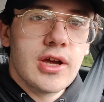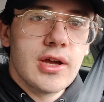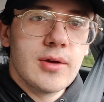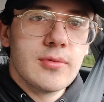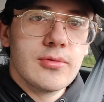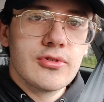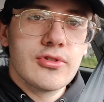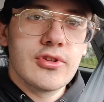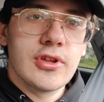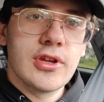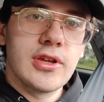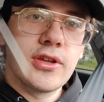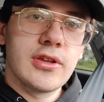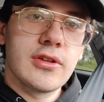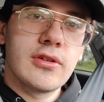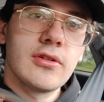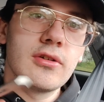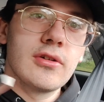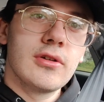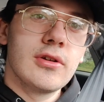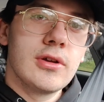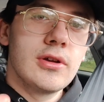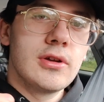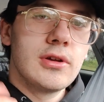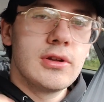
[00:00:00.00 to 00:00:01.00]
I was like,
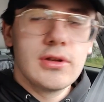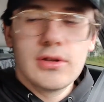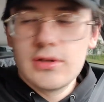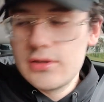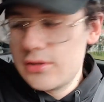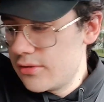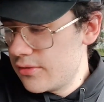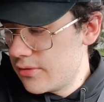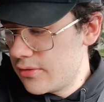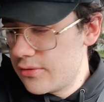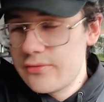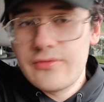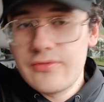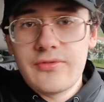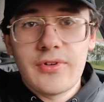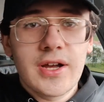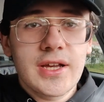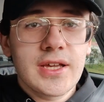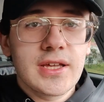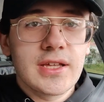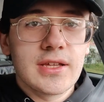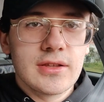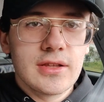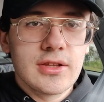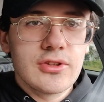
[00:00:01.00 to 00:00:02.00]

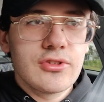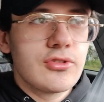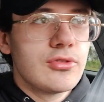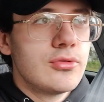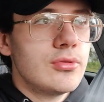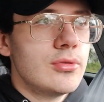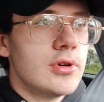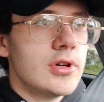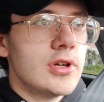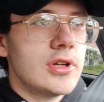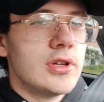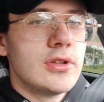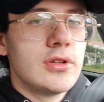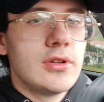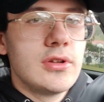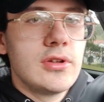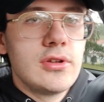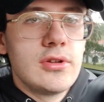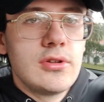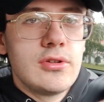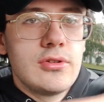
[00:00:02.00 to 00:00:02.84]
fuck it, let's do it.